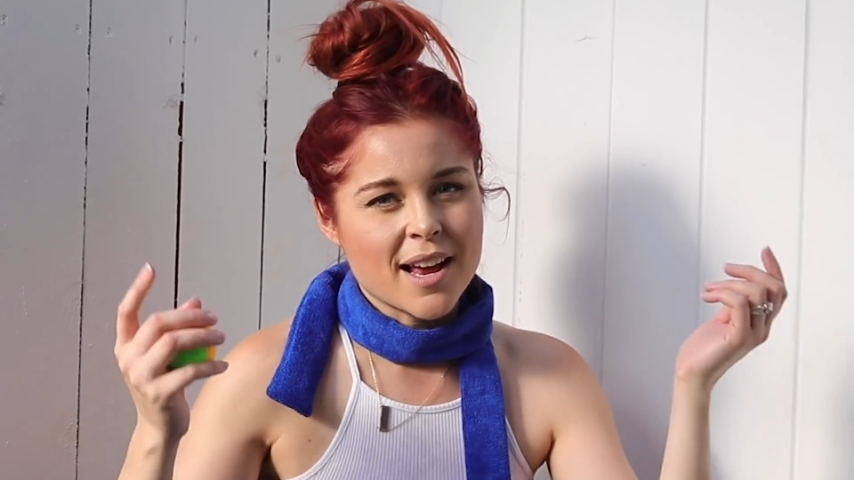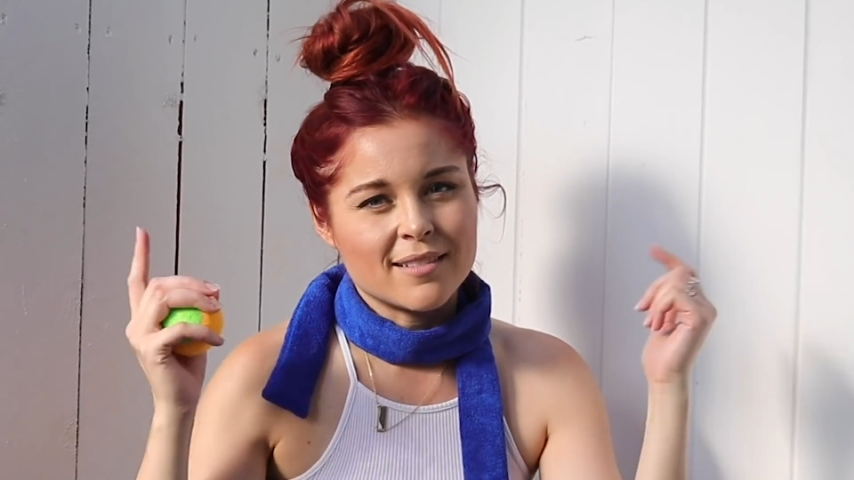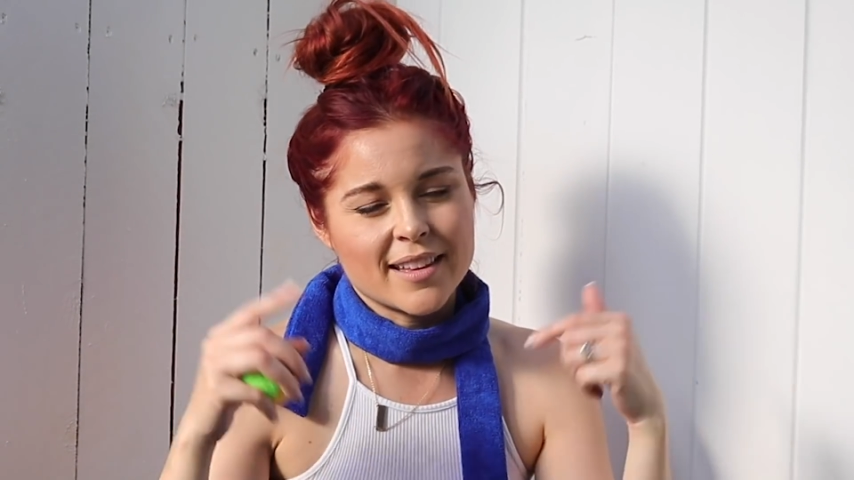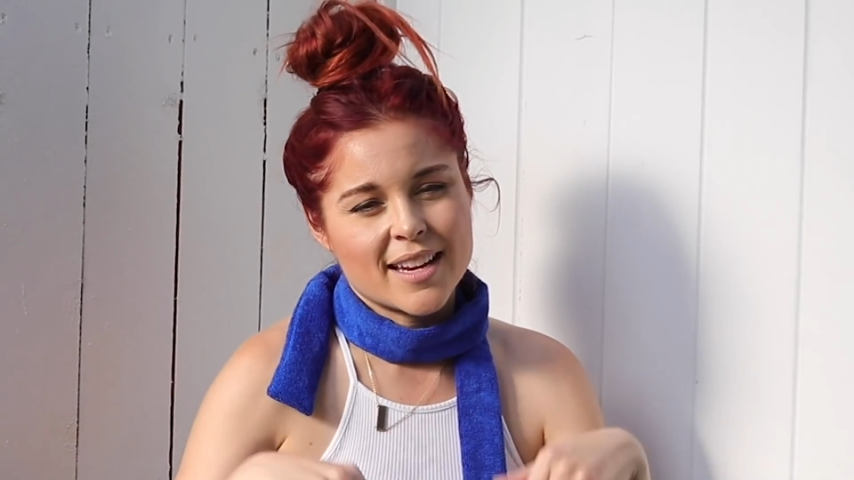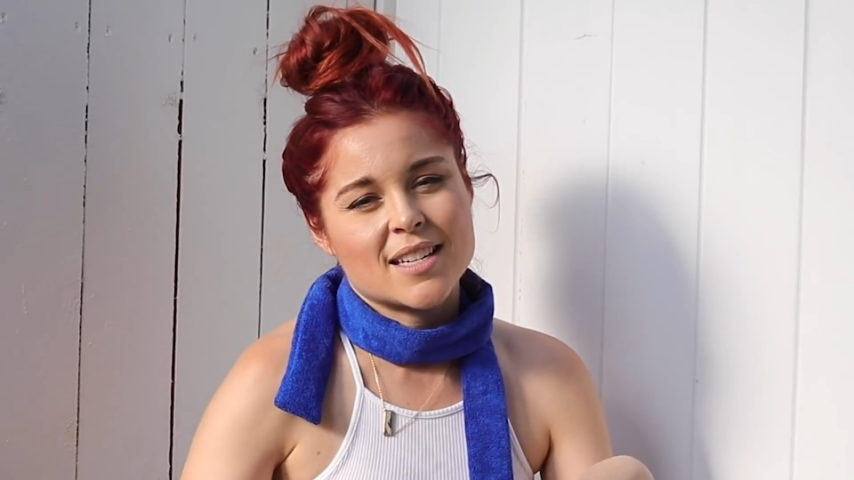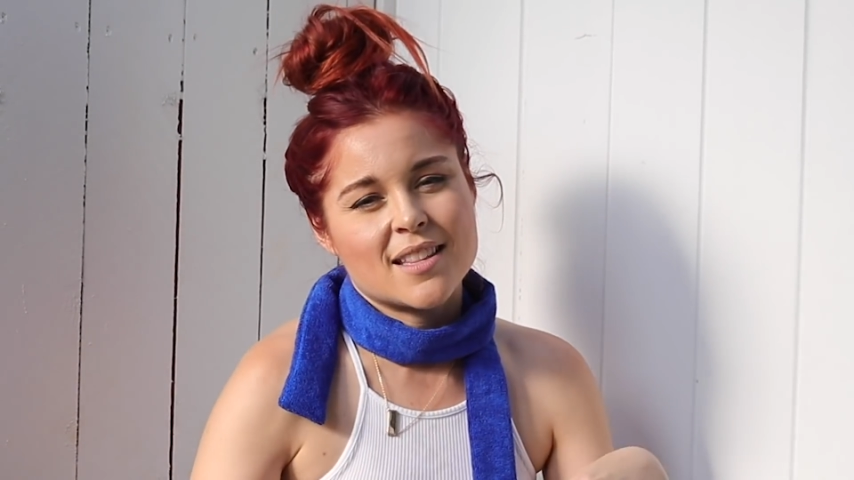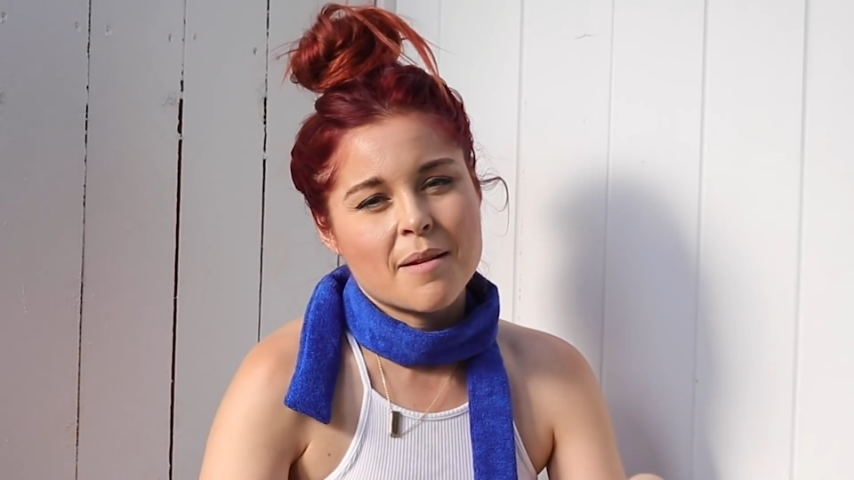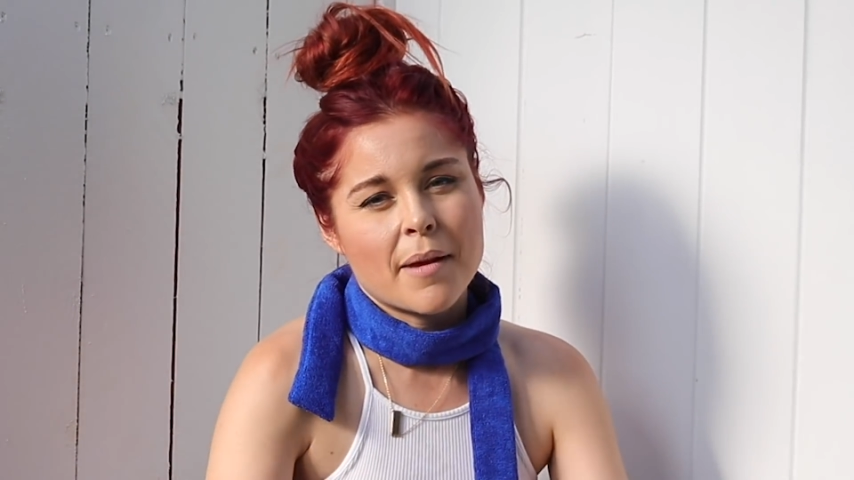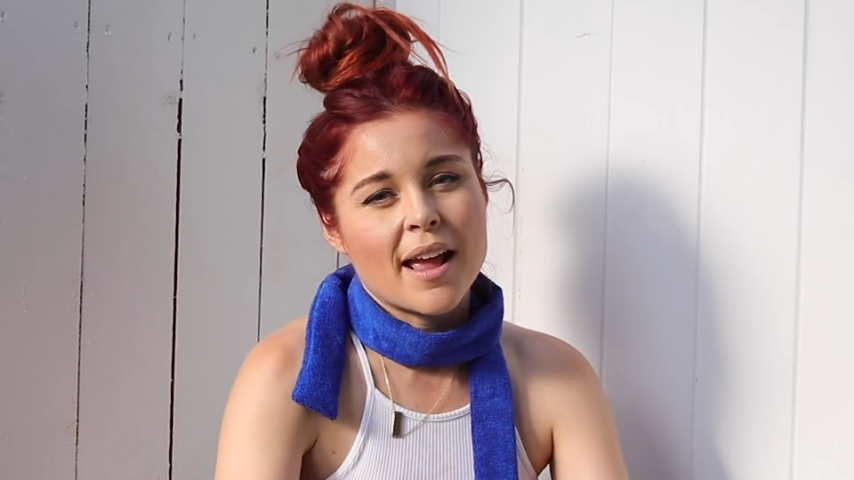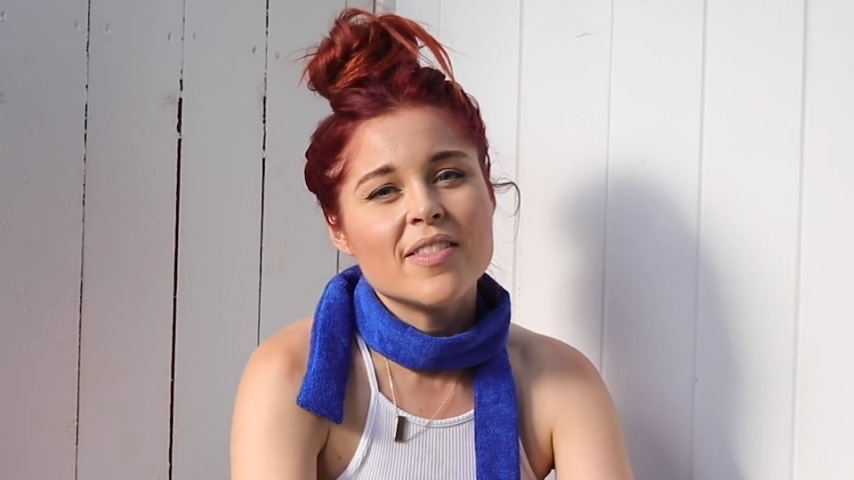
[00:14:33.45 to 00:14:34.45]
I'll link to
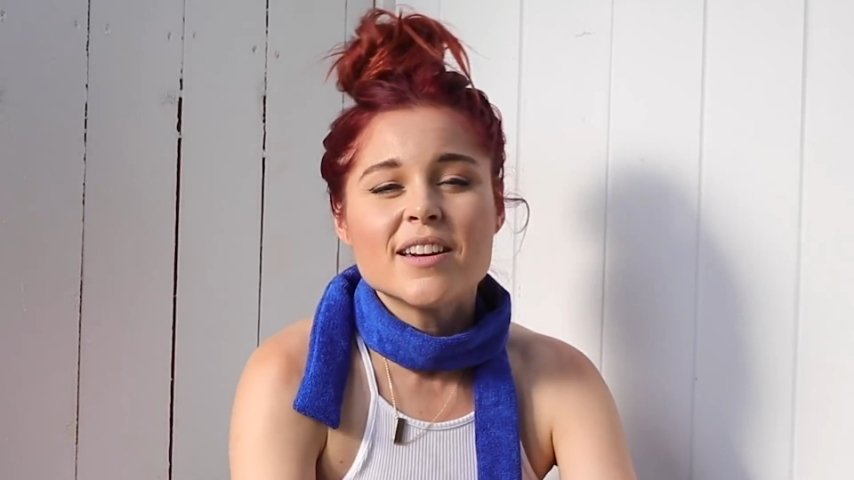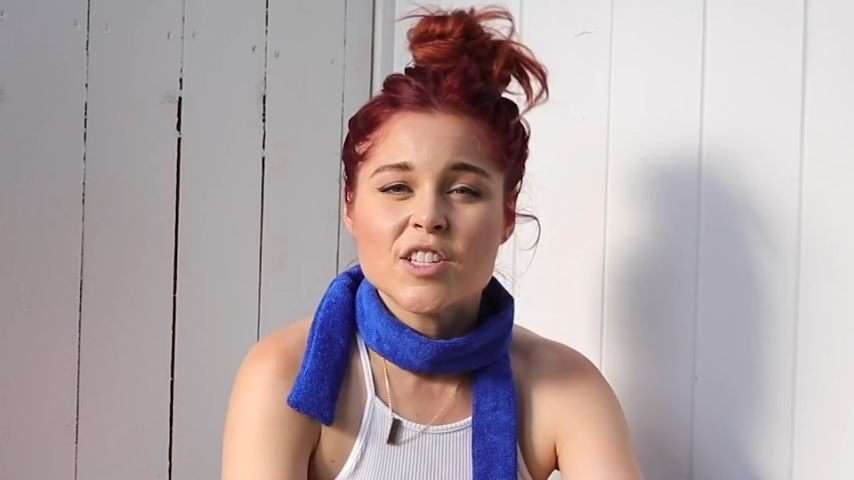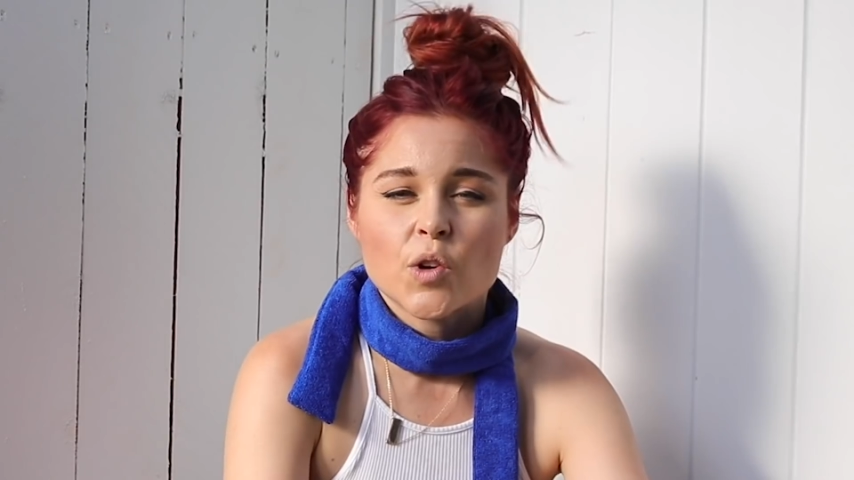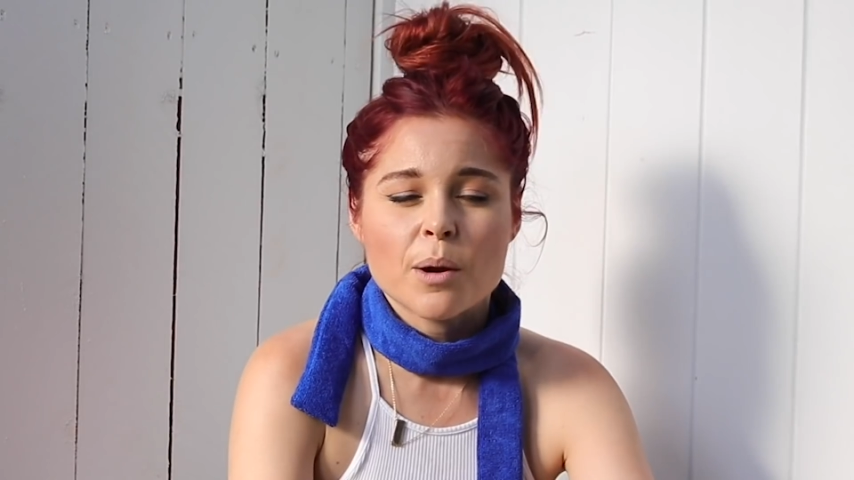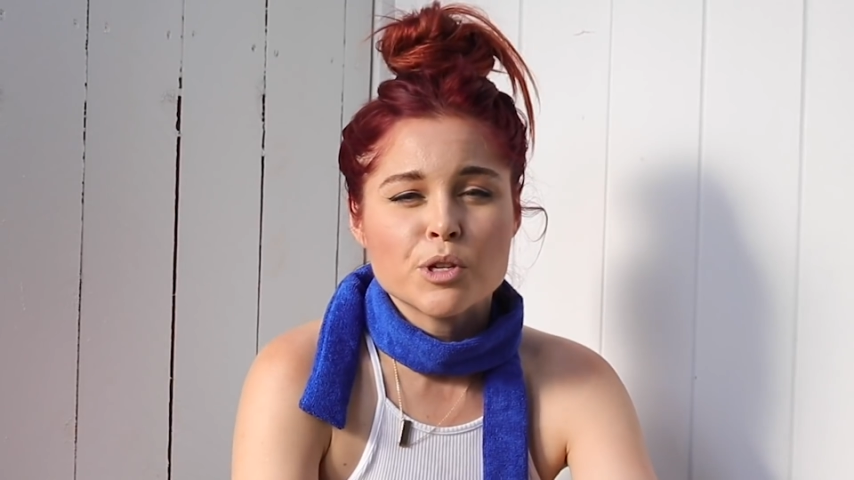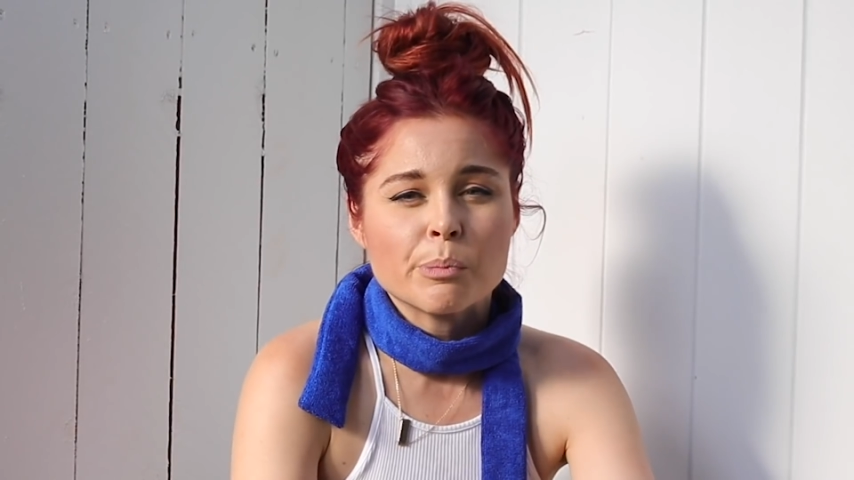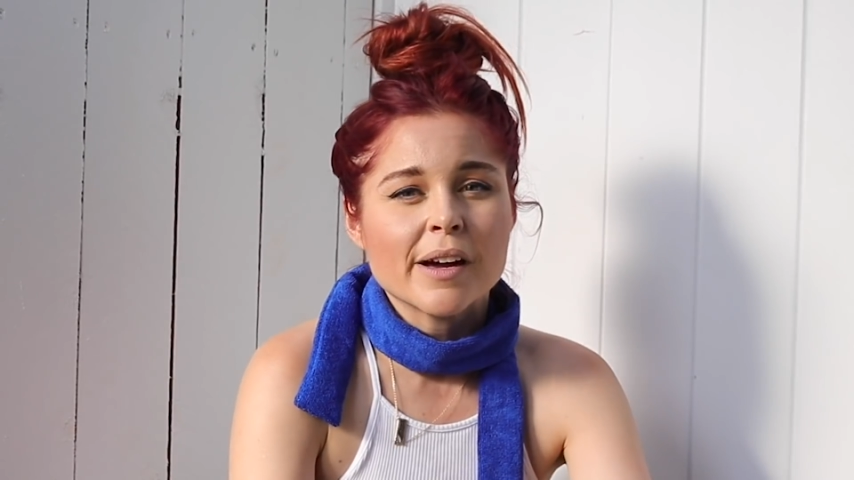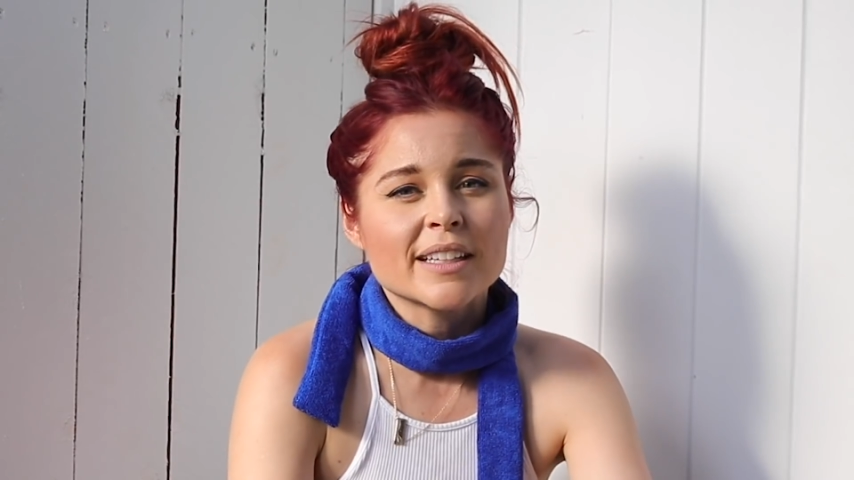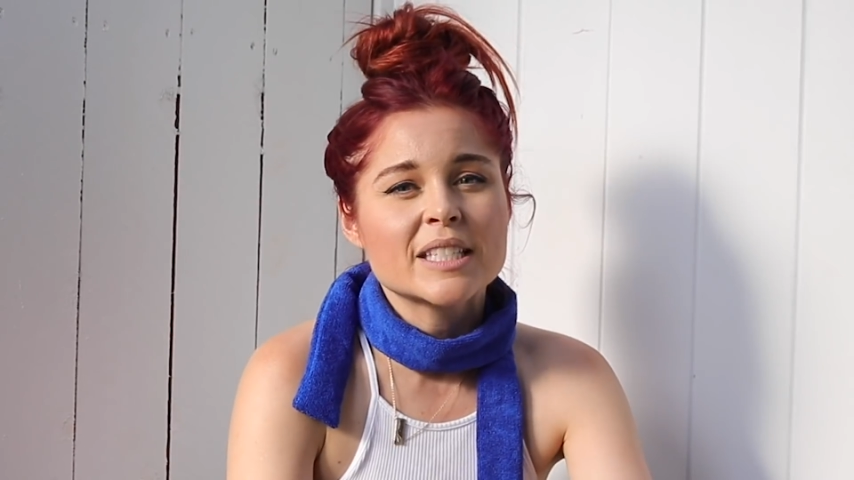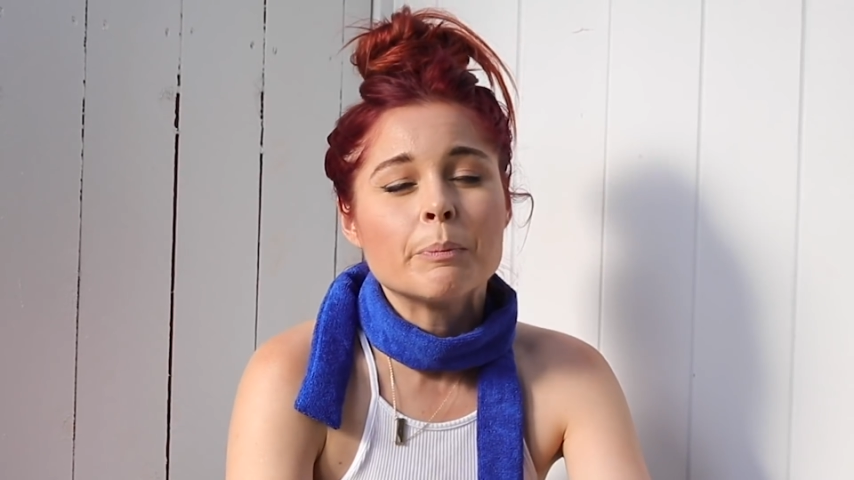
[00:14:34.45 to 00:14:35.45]
them in the description
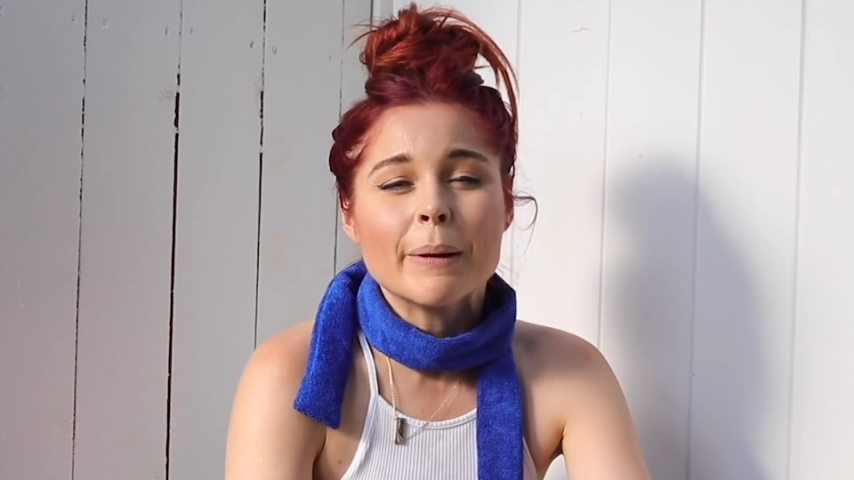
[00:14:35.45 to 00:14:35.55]
box